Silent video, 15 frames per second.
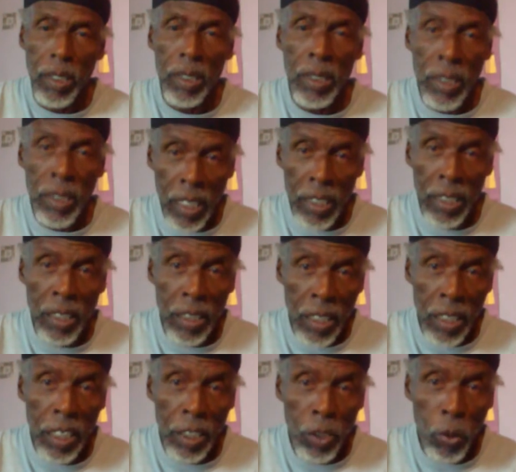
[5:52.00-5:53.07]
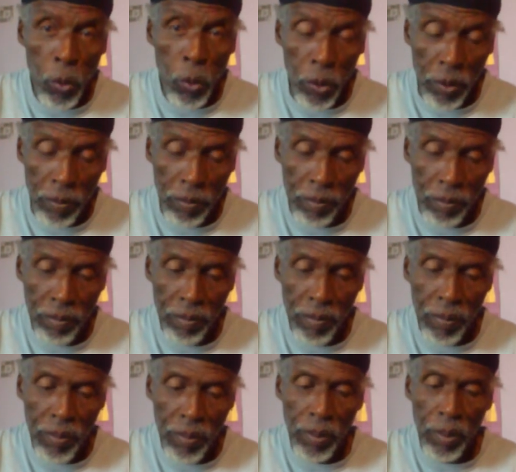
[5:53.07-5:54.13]
62,
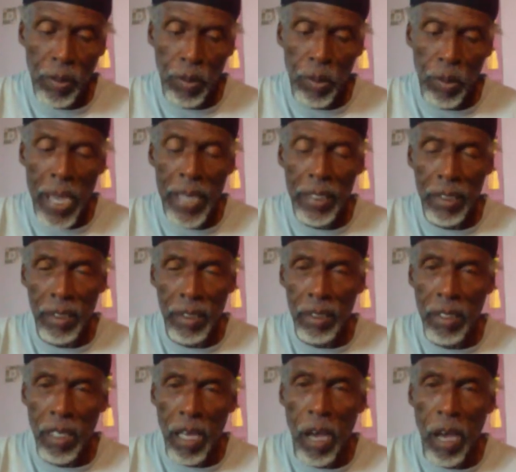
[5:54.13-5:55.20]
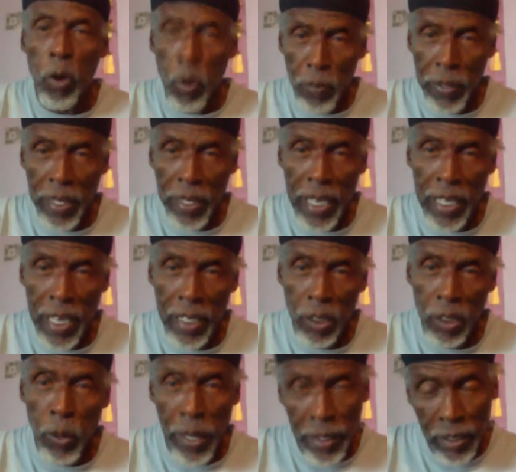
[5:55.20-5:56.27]
right? I hope you get
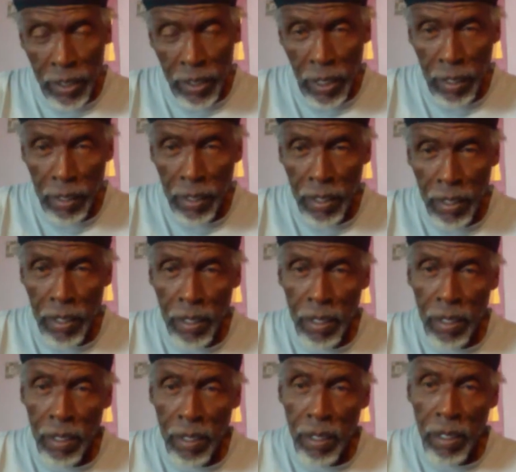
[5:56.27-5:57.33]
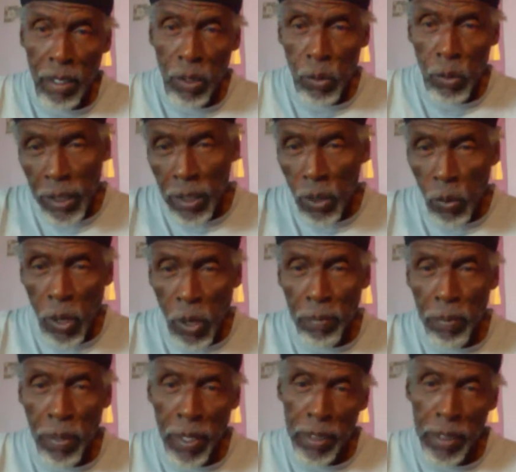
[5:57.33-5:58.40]
that. 20,
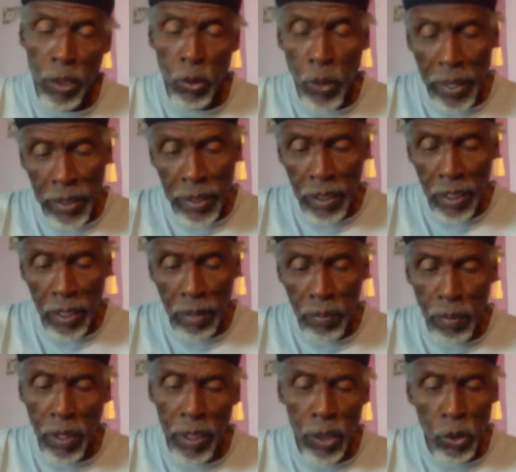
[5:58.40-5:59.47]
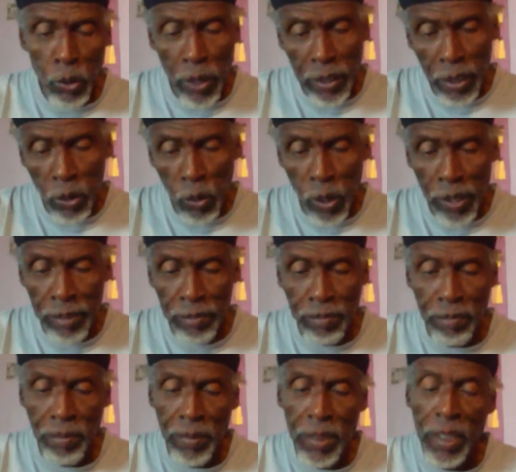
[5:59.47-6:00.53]
21 plus 20 plus 21,
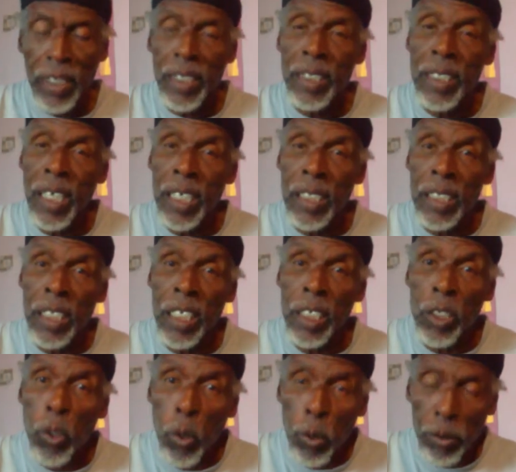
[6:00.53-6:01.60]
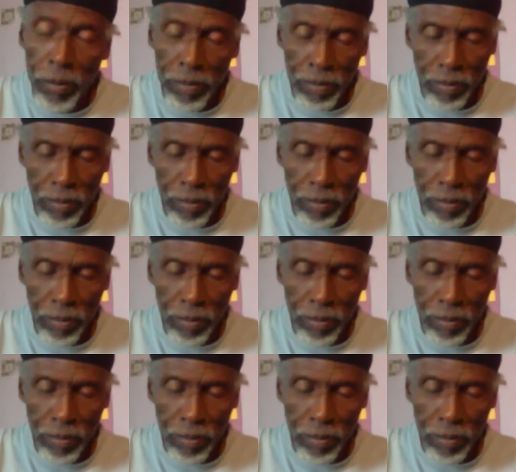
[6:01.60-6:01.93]
62.